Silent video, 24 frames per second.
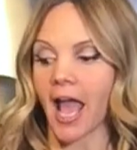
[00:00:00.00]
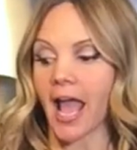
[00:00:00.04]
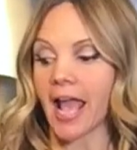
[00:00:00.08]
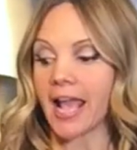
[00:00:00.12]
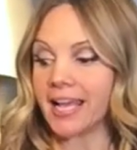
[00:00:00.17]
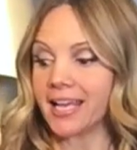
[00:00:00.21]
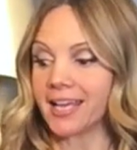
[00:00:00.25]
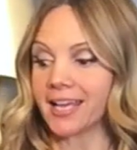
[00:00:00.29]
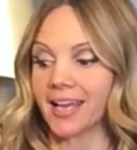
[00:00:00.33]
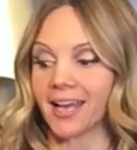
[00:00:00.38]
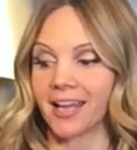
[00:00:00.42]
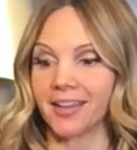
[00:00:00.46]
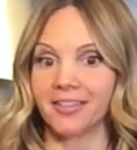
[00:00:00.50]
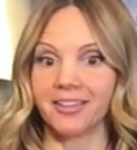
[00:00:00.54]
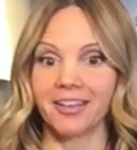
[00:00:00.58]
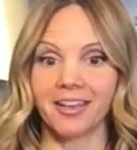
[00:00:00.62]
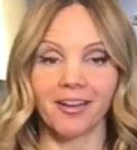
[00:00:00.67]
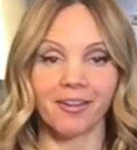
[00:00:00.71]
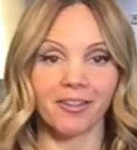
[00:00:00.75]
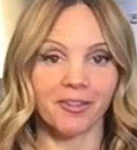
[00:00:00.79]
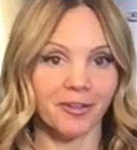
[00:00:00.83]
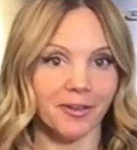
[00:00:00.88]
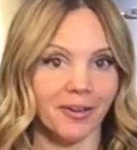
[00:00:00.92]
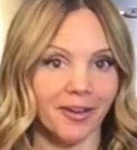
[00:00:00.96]
and the
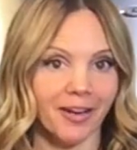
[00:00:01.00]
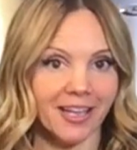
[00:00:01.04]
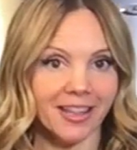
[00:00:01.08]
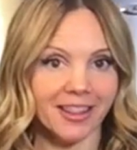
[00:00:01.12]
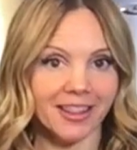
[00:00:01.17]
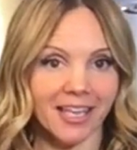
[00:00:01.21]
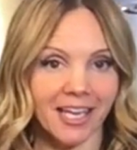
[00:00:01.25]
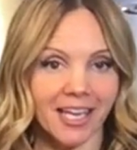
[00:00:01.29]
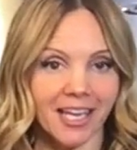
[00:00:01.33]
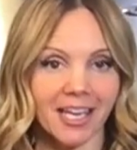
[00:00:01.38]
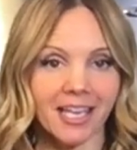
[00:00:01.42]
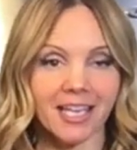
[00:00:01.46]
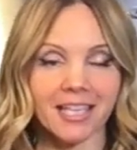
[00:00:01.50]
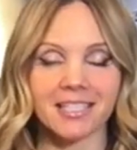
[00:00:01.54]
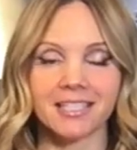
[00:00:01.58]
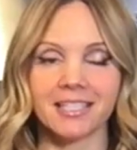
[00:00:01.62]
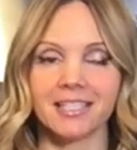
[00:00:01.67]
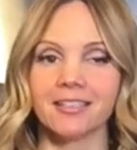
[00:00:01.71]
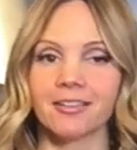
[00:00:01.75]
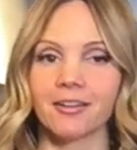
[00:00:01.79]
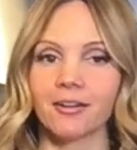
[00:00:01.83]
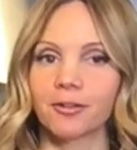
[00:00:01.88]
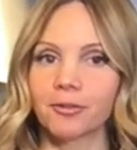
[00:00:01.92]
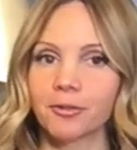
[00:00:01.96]
other great thing is
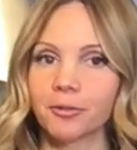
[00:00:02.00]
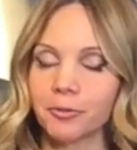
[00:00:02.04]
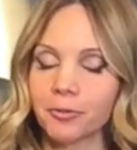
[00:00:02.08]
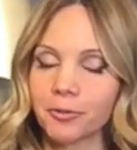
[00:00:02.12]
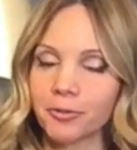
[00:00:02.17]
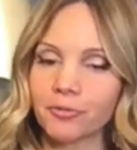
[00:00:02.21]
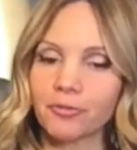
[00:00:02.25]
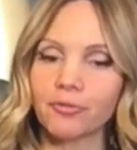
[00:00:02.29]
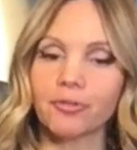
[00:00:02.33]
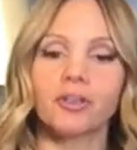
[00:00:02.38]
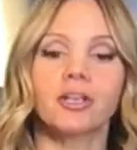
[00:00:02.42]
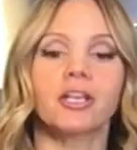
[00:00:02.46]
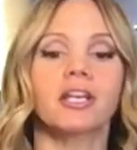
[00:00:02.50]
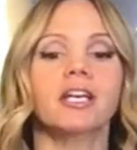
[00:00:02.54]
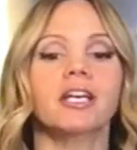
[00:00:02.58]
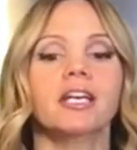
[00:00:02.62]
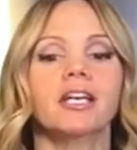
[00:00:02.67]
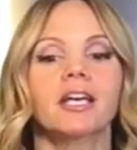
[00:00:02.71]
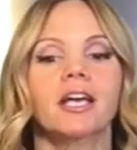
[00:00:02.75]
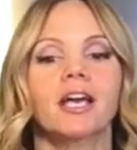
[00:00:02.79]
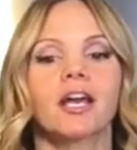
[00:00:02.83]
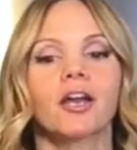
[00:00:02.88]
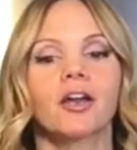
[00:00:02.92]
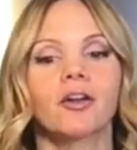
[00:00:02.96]
these are
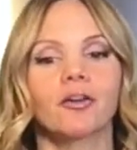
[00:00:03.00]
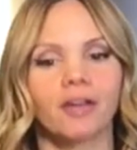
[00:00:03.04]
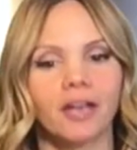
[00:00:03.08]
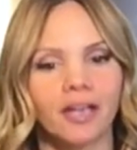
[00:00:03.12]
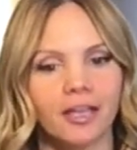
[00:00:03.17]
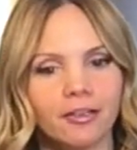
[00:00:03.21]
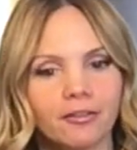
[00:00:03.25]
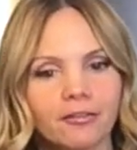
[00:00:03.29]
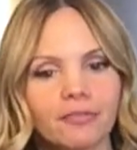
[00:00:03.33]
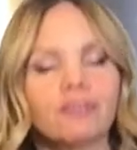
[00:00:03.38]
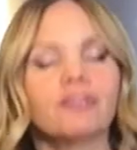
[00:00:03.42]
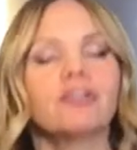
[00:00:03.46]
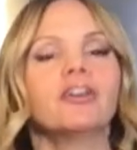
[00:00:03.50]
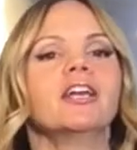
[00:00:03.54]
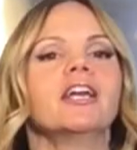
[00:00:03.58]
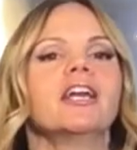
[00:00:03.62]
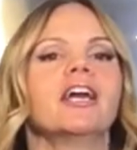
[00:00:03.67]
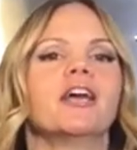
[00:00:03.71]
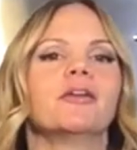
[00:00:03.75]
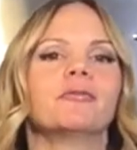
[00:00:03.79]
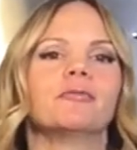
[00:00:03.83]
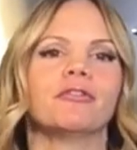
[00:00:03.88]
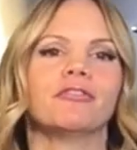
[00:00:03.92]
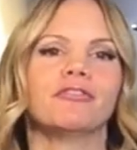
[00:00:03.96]
gluten-free, grain-free,
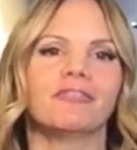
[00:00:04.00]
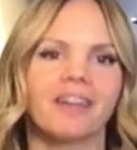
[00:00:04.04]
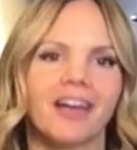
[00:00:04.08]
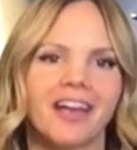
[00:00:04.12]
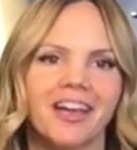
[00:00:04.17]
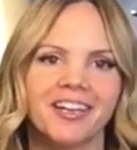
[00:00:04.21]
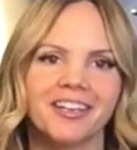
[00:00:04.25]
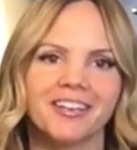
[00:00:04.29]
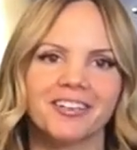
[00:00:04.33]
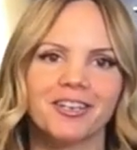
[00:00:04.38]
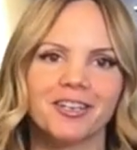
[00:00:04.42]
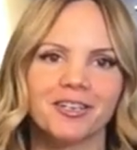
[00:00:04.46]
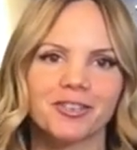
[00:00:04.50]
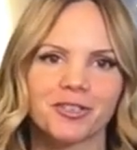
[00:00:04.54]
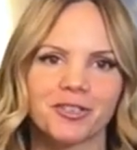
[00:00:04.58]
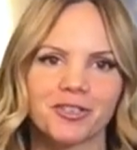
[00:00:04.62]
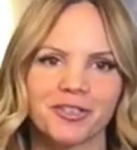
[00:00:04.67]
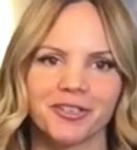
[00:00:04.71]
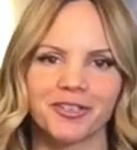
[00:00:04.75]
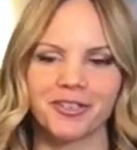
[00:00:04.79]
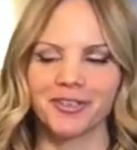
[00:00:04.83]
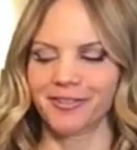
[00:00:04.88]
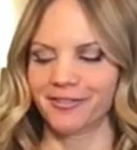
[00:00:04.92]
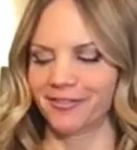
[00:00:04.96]
and refined
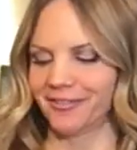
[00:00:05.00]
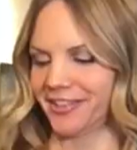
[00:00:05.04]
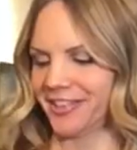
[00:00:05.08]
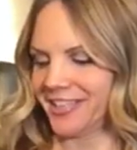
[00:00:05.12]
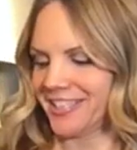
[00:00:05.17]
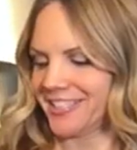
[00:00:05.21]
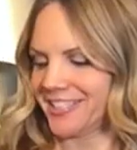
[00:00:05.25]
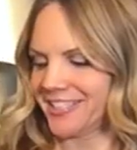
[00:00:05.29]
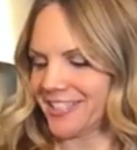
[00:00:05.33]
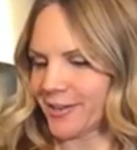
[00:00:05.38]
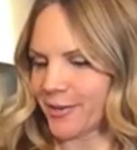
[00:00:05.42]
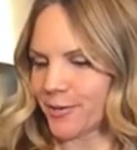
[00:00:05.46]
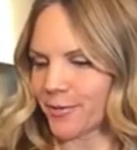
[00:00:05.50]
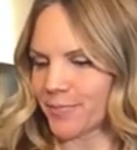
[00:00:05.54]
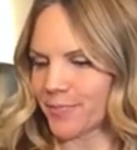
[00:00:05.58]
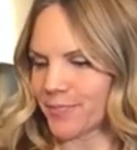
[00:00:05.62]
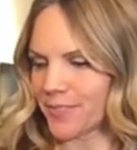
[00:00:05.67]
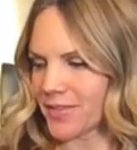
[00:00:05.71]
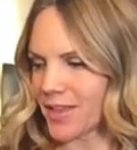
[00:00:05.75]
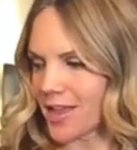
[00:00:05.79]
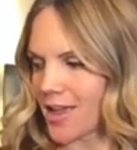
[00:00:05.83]
sugar-free. So